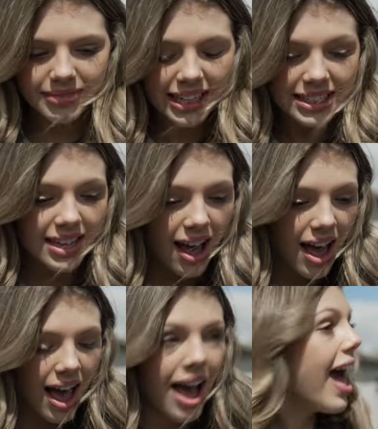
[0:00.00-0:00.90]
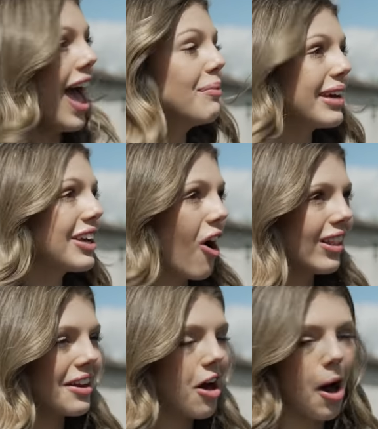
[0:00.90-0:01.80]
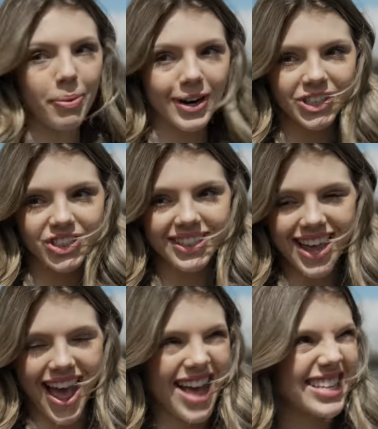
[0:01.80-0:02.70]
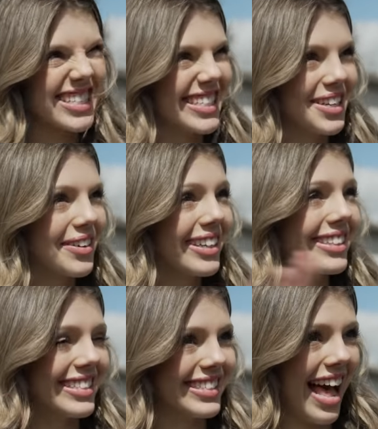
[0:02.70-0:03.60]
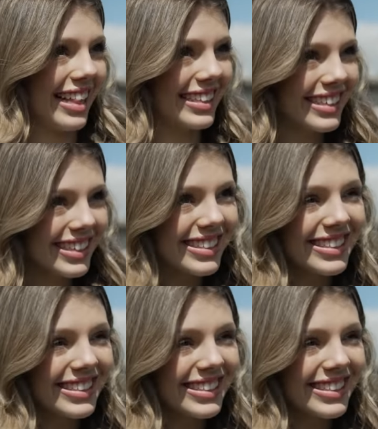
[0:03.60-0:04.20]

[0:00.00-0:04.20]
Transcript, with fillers: Yes, and we can call it Operation Secret Sally.